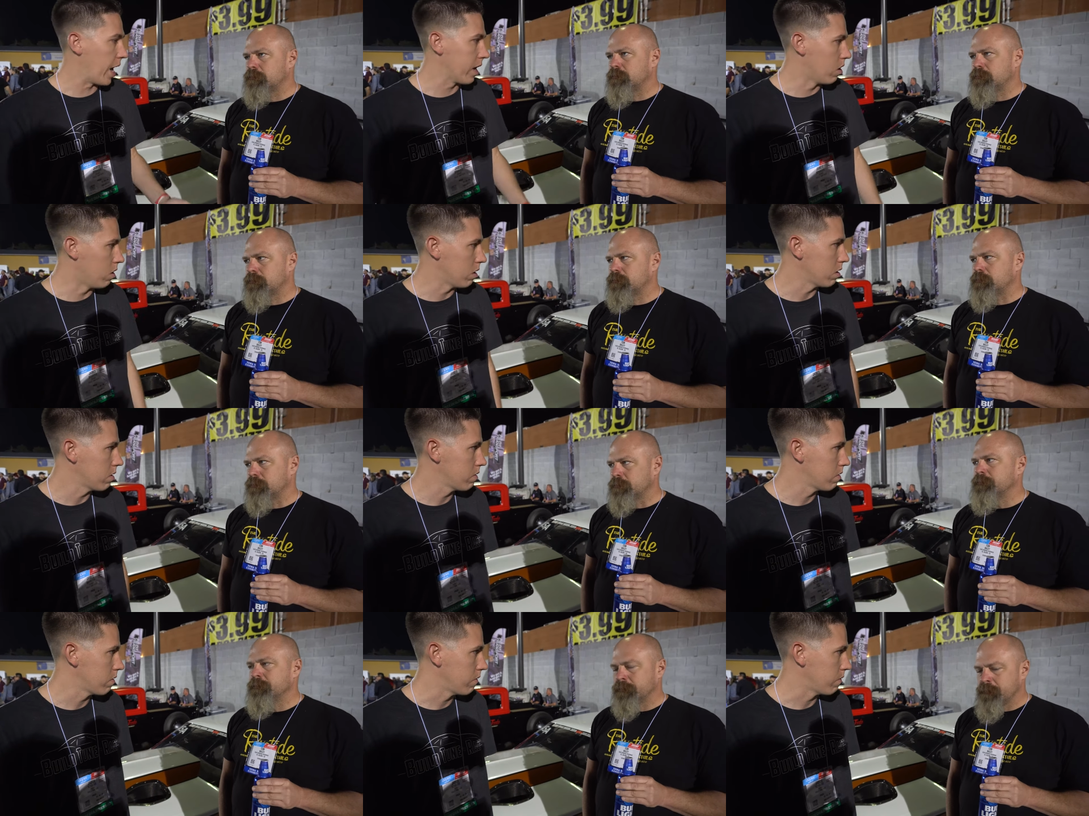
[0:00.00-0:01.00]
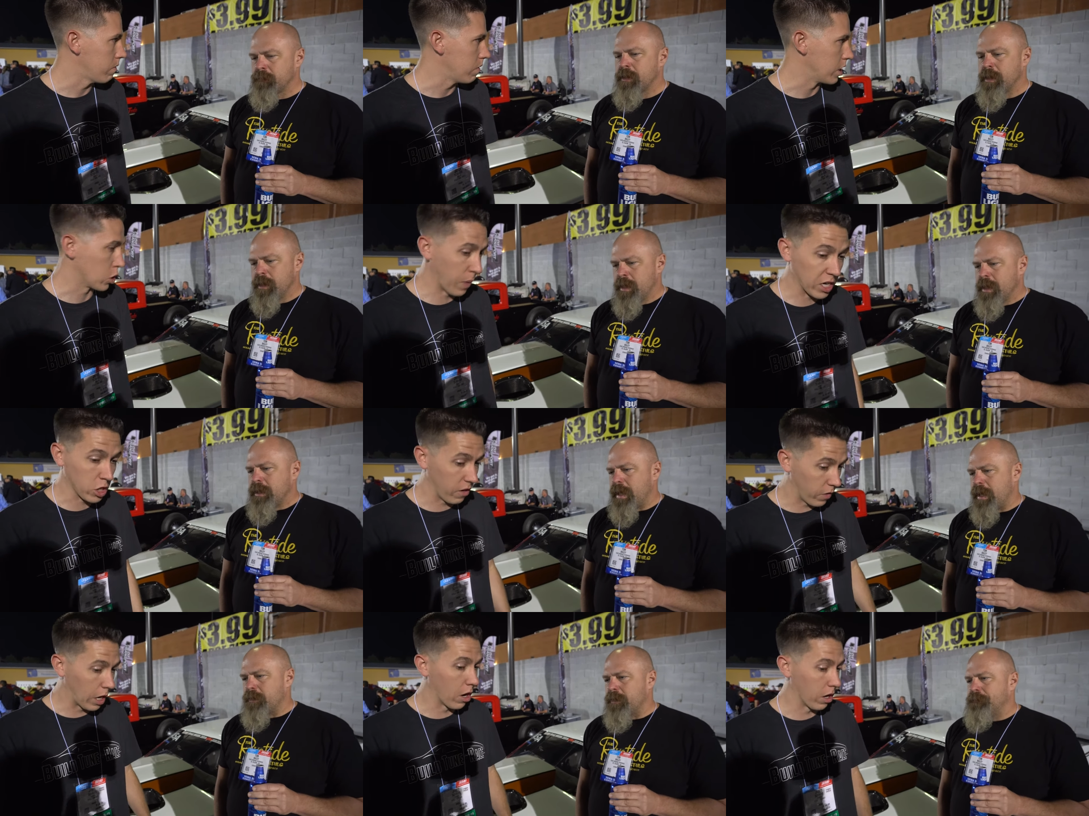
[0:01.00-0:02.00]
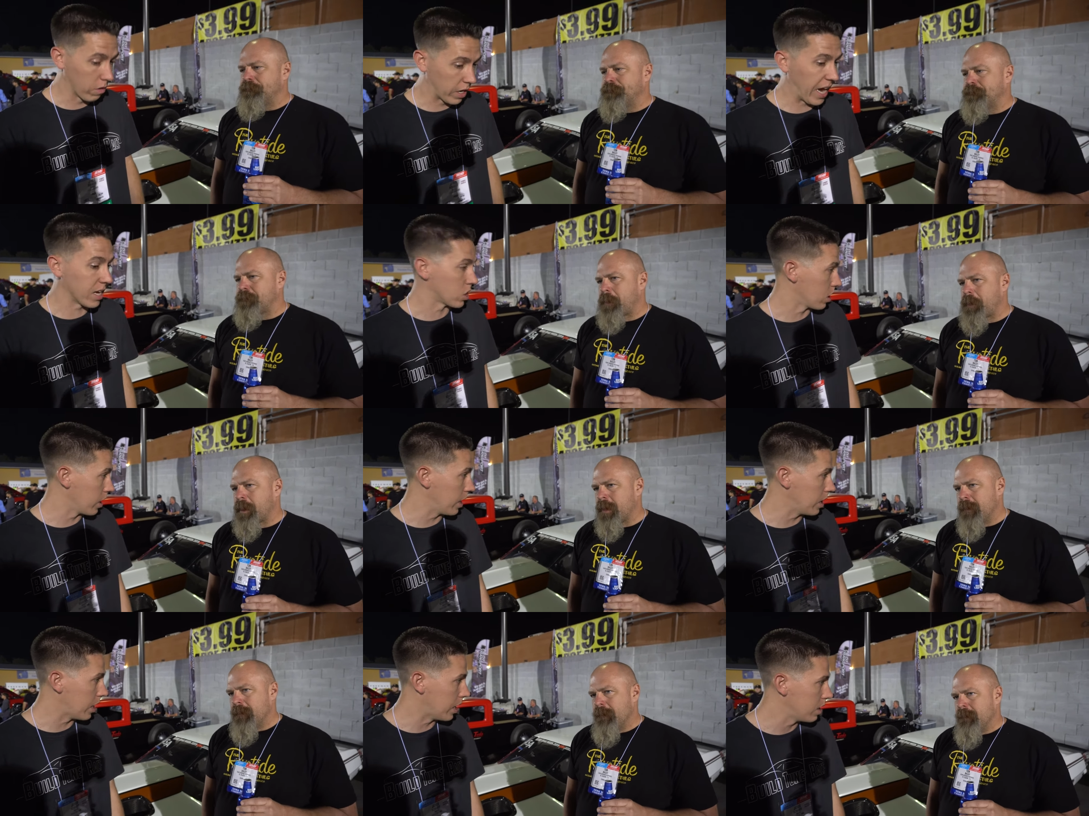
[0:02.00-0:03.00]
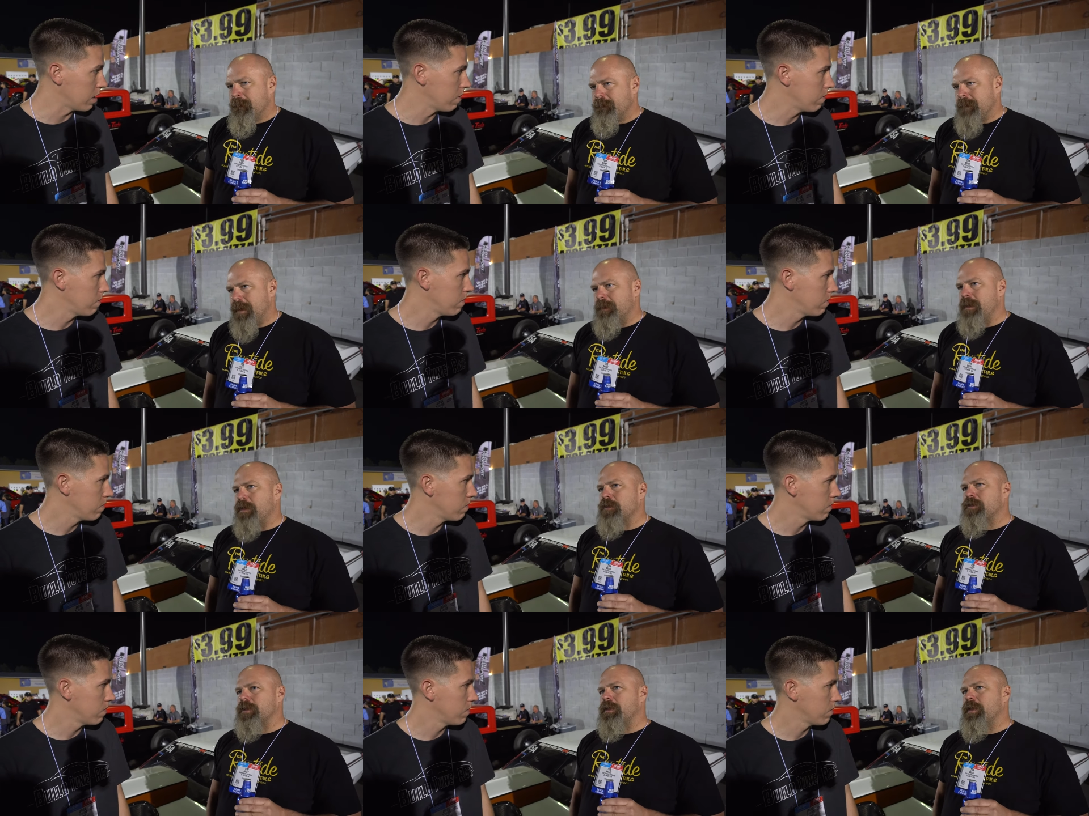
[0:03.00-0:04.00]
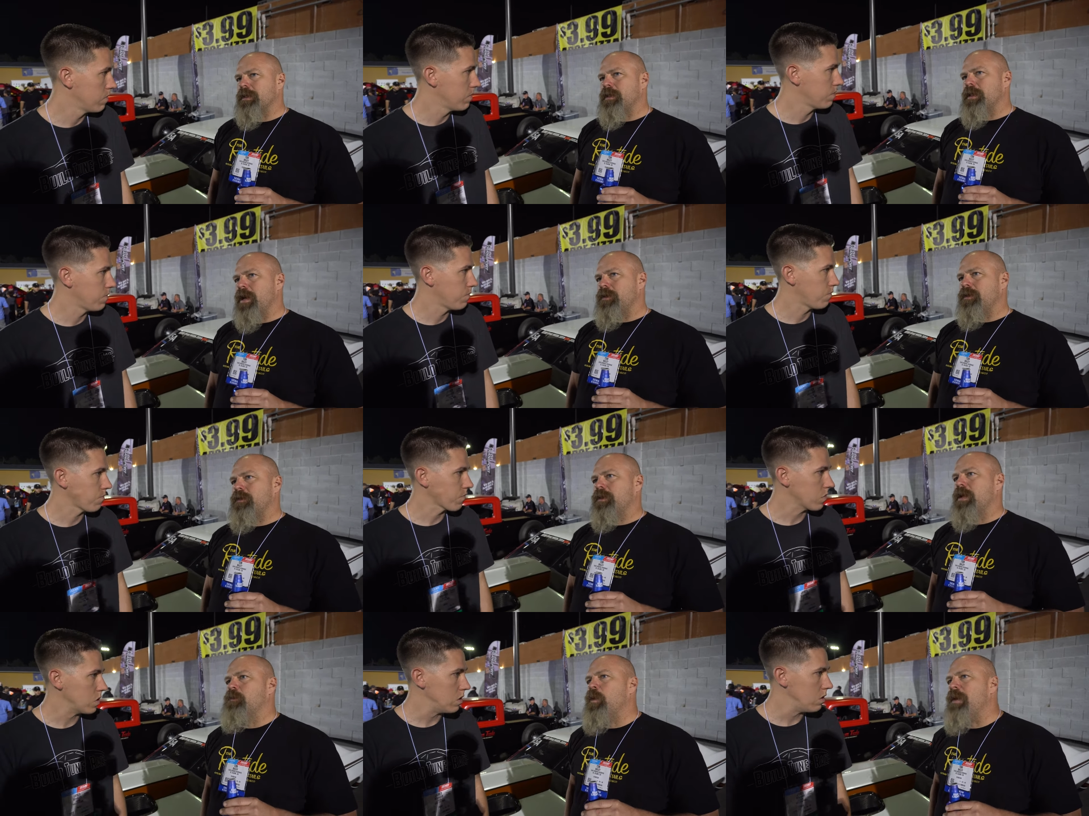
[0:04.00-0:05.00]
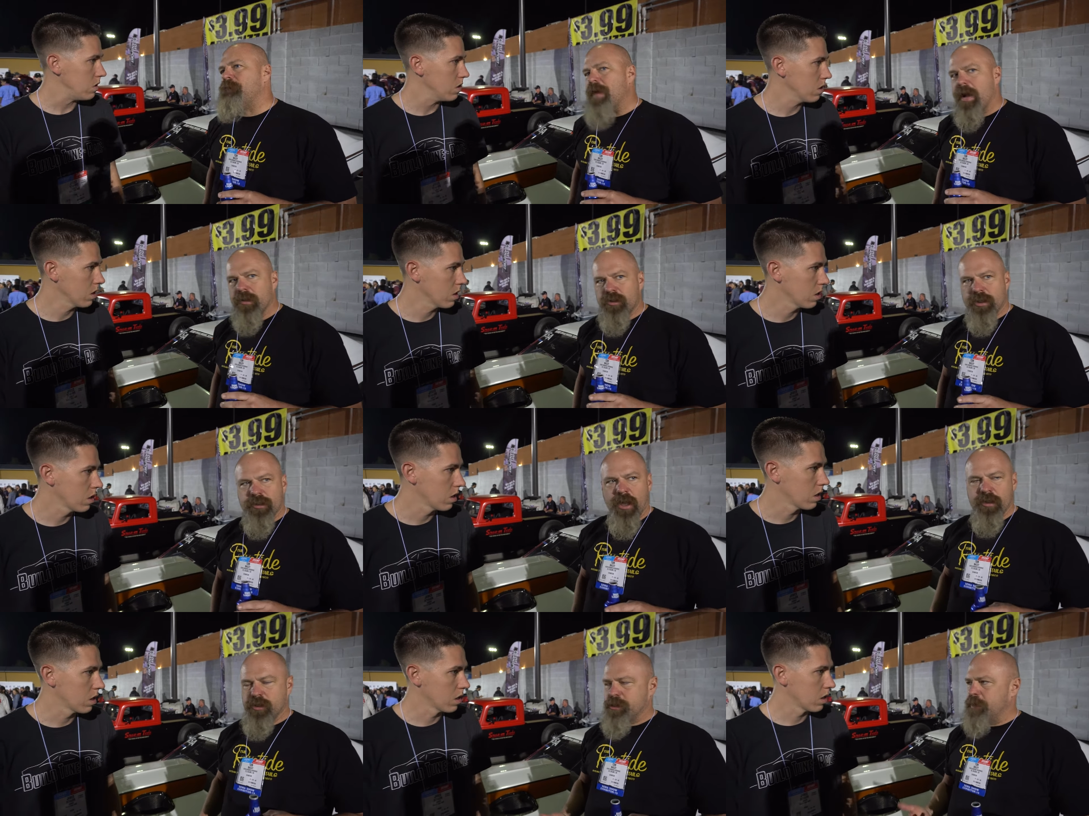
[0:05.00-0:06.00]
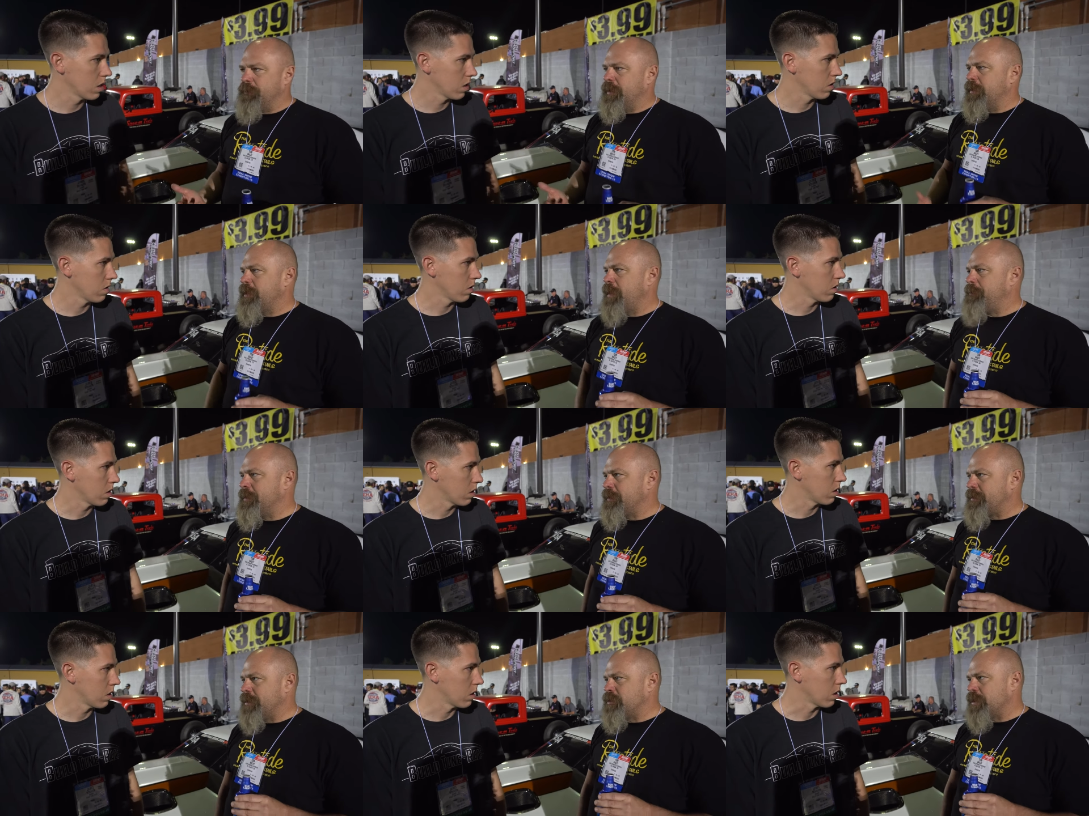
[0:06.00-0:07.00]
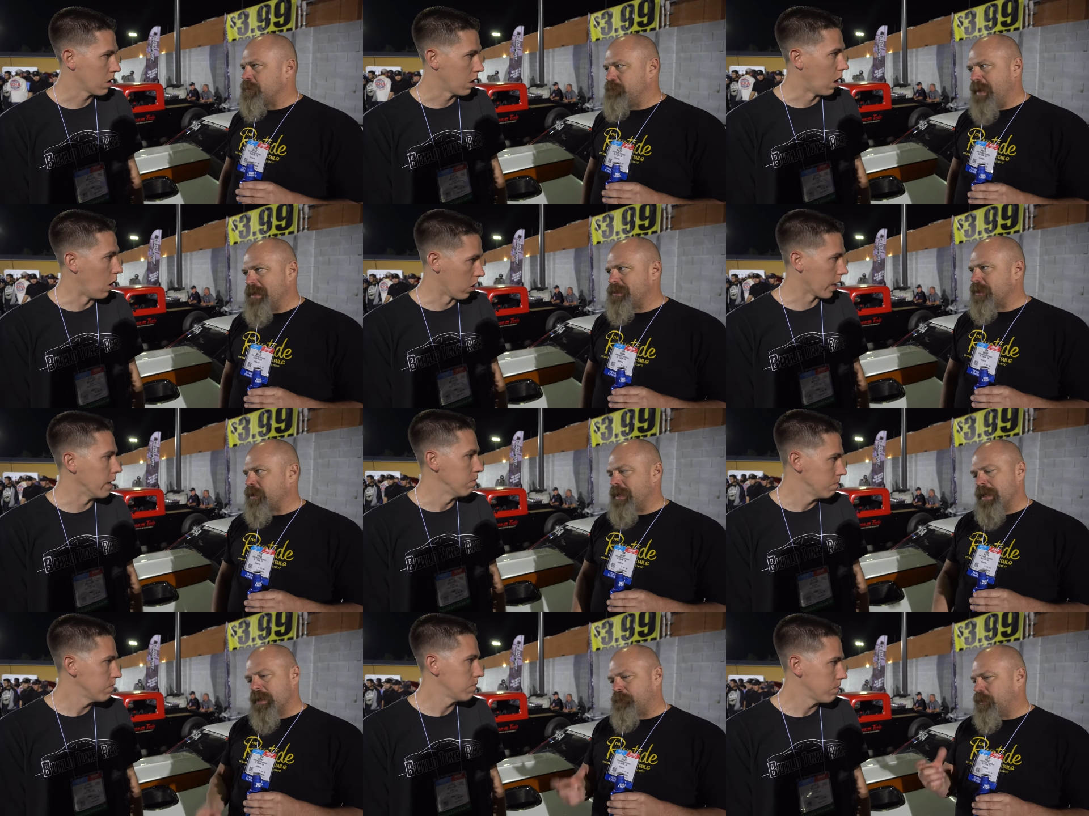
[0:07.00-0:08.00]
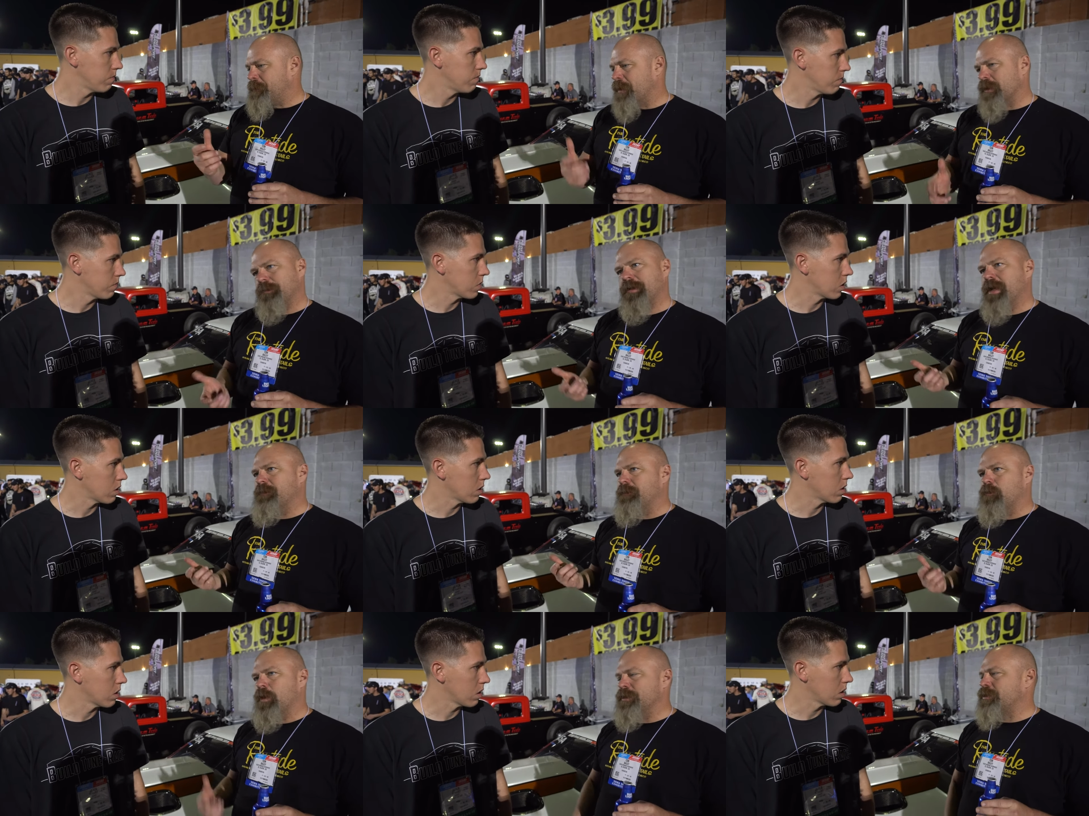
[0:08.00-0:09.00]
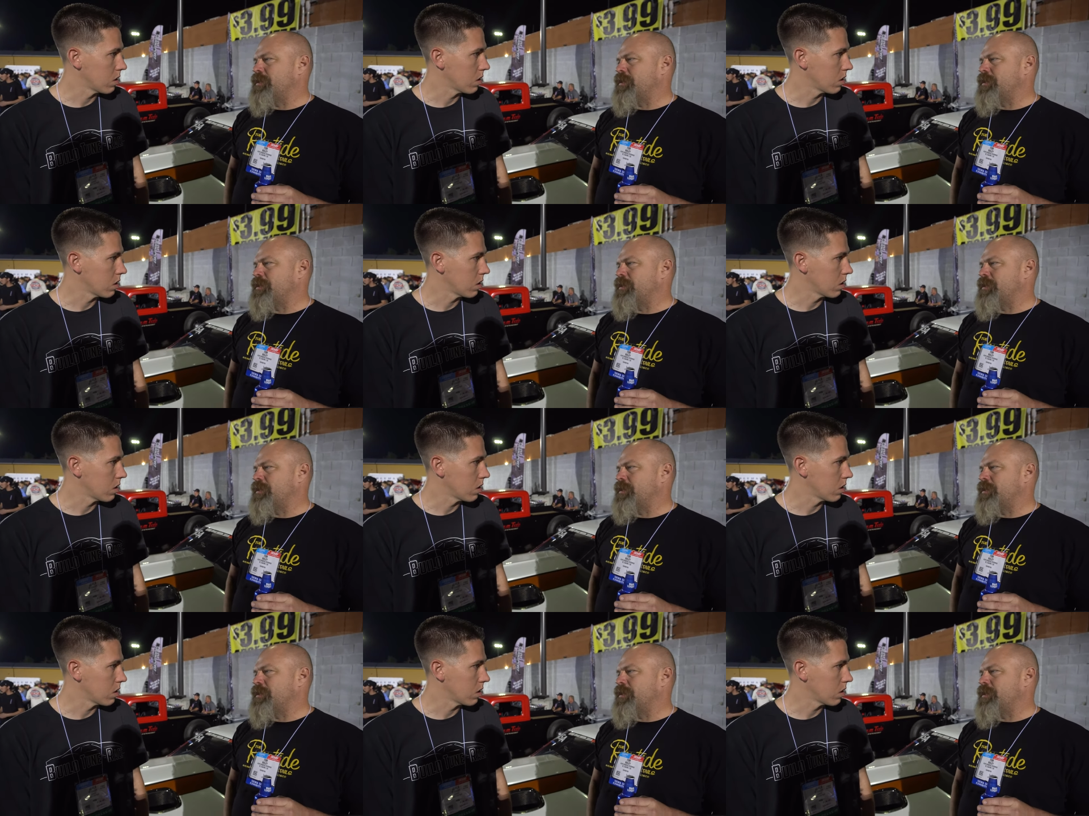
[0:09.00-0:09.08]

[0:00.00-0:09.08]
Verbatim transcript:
Speaker 1: idle, especially yeah. if you go to gasoline.
Speaker 2: Yeah, the others, the other that we found is just longevity. I mean, that they just basically okay. end up rebuilding, get one